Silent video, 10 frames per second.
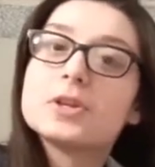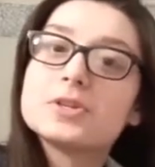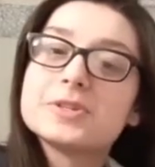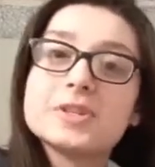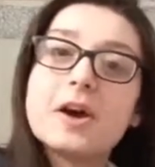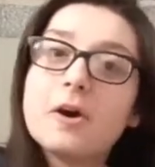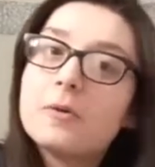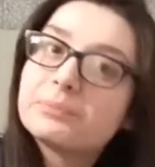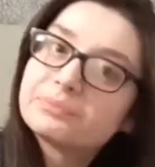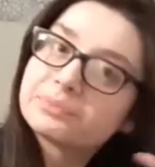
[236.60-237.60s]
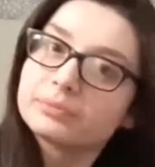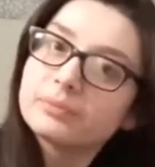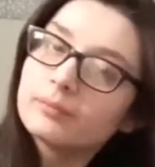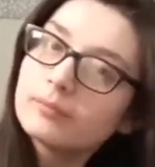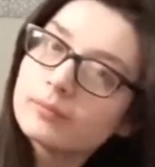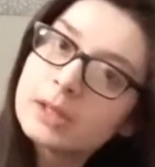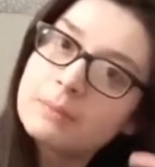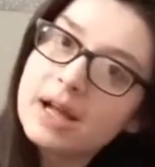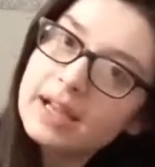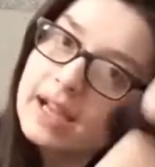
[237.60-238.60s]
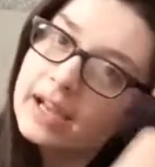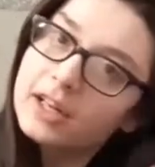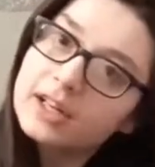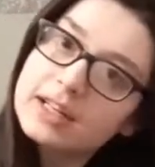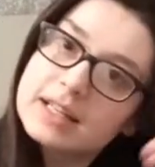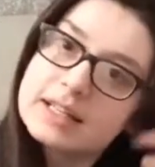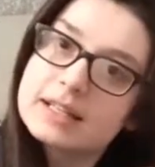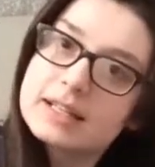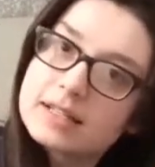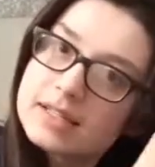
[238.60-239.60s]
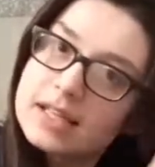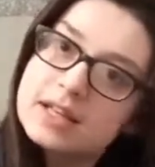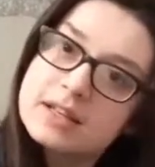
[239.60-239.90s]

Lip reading: So my hair is